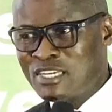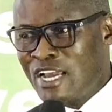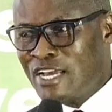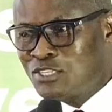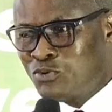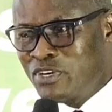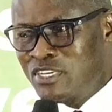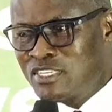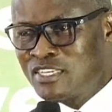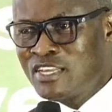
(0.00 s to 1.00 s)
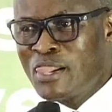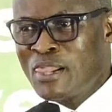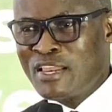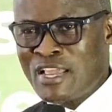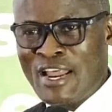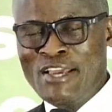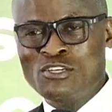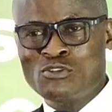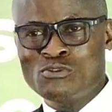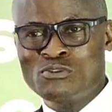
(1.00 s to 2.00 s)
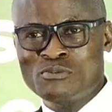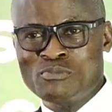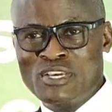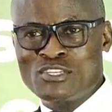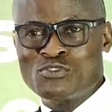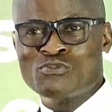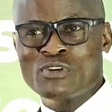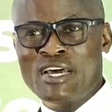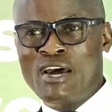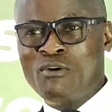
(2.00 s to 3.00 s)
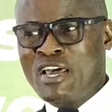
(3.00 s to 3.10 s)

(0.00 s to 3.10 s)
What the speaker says: she has to it, and I should be excused from that other